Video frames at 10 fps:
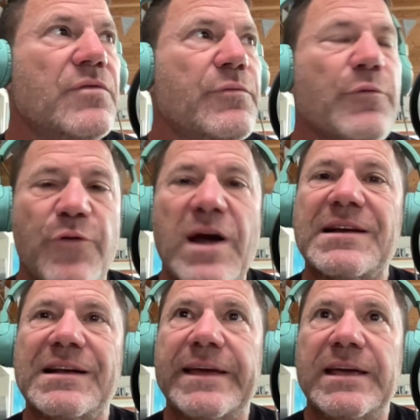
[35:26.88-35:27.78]

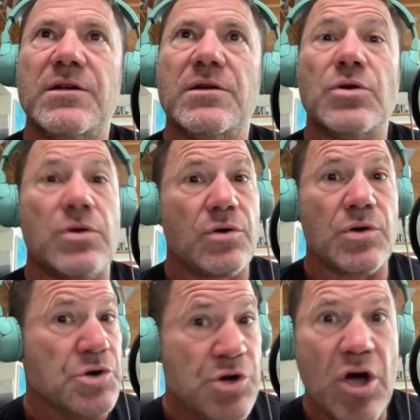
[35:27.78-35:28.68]
Frankly,
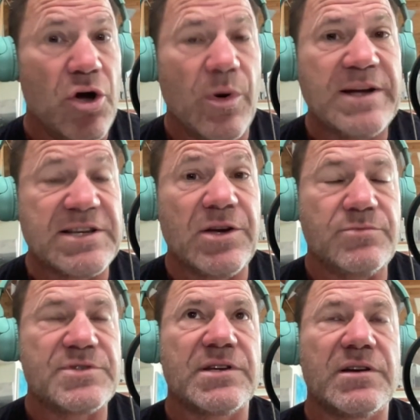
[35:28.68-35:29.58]
no, I
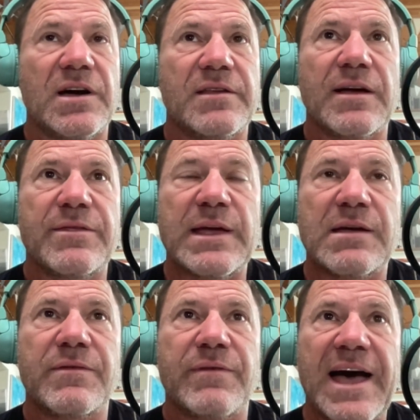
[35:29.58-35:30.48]
don't. I
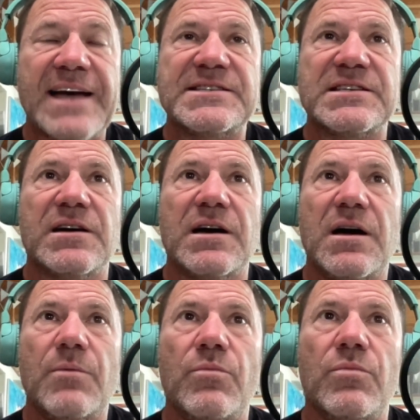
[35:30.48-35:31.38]
think that
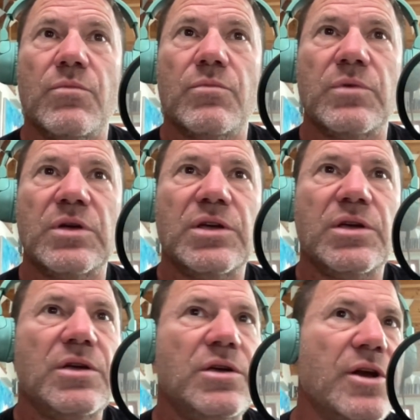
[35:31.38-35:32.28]

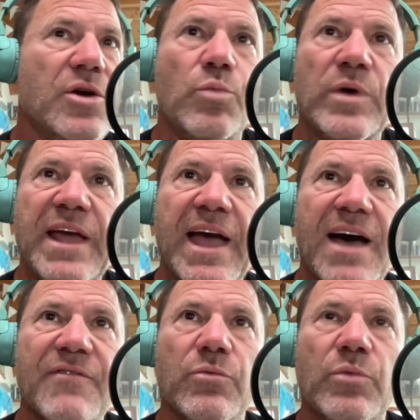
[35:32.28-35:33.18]
we
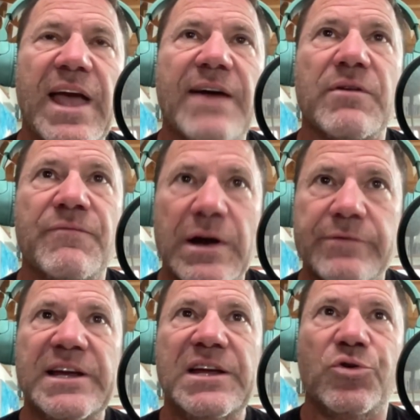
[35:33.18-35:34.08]
have a
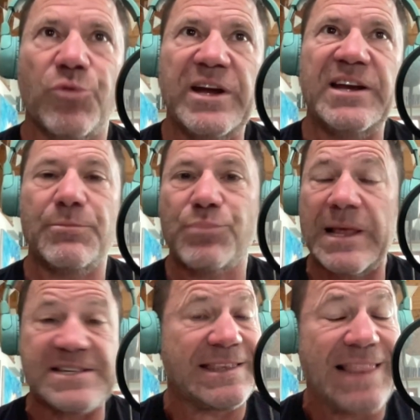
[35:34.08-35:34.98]
very green and
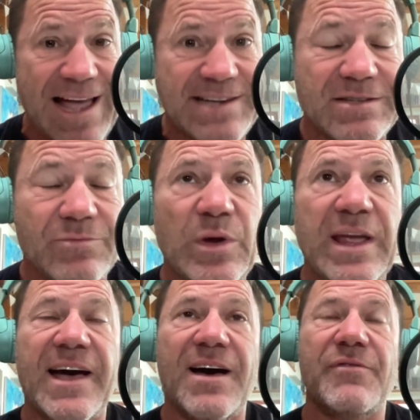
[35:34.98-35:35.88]
pleasant land. We
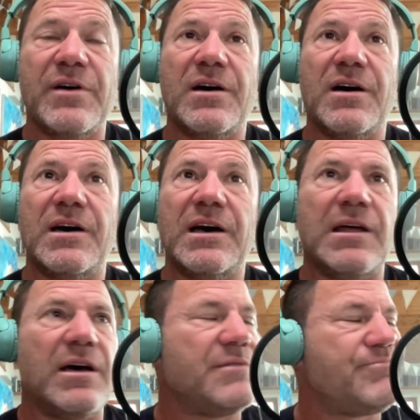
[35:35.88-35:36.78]
have
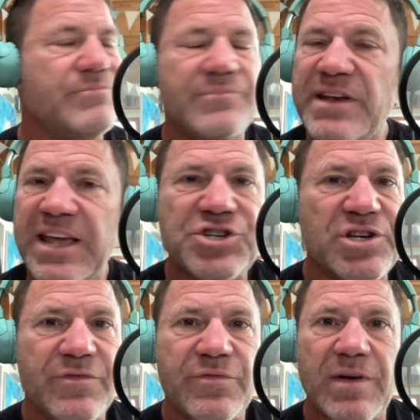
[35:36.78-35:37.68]
a nation
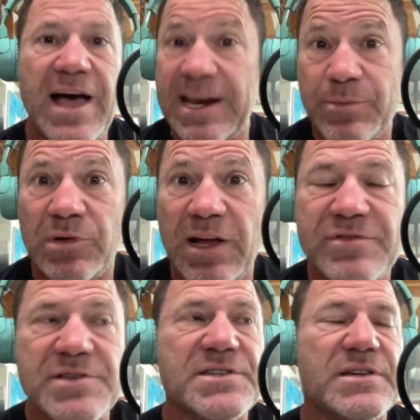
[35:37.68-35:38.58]
of animal
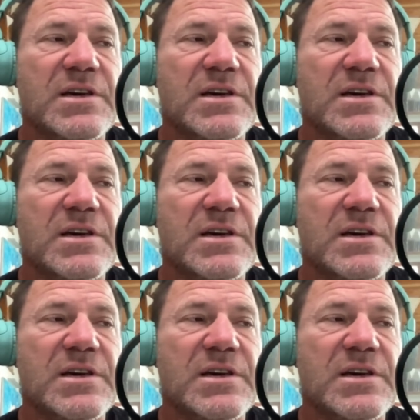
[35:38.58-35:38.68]
lovers.